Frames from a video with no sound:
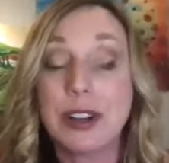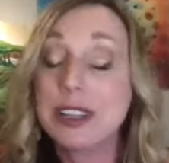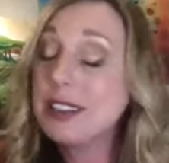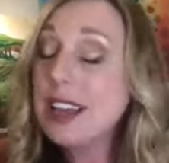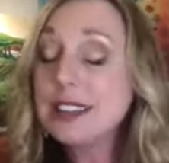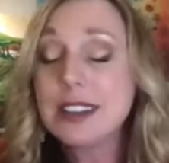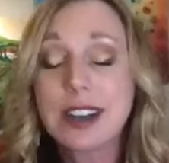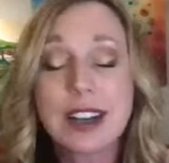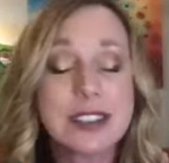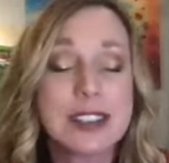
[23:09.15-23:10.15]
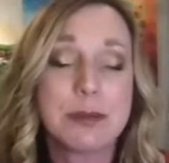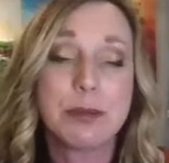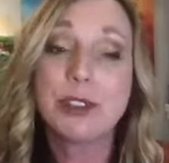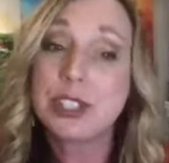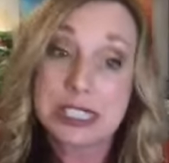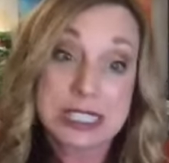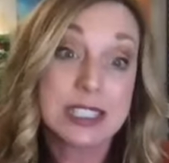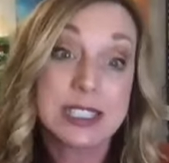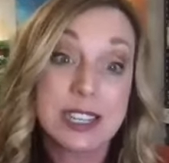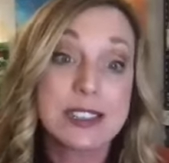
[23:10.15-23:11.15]
And not that God doesn't push us,
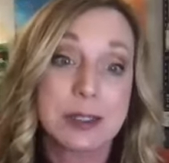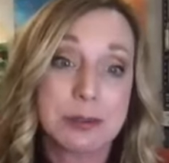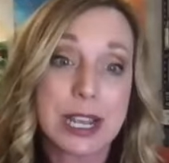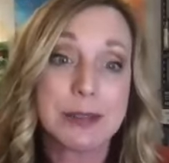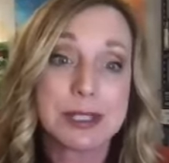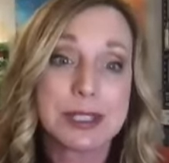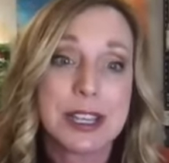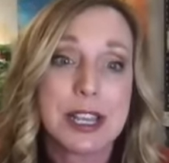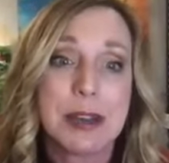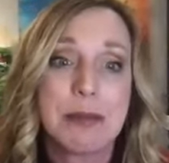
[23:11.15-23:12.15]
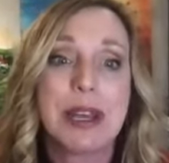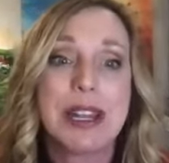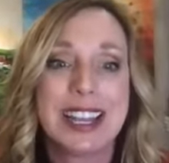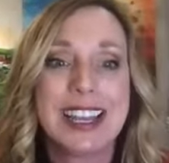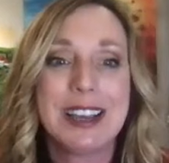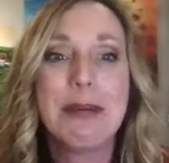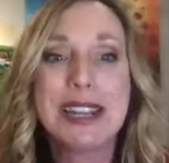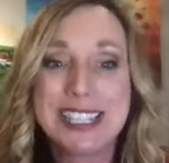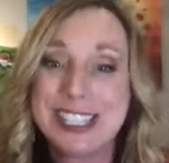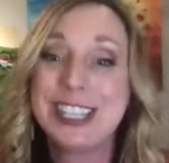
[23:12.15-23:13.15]
because he does sometimes, but
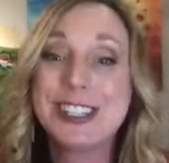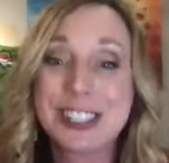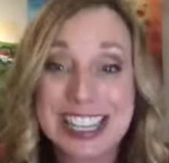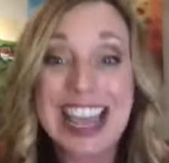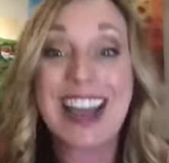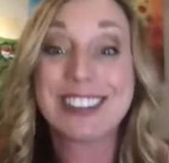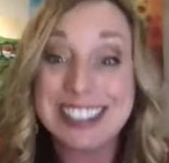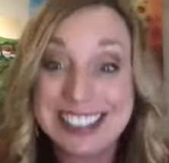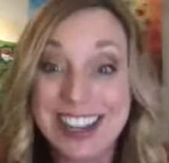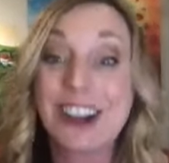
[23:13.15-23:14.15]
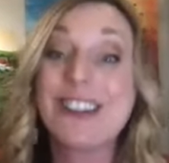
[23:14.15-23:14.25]
it's usually after he's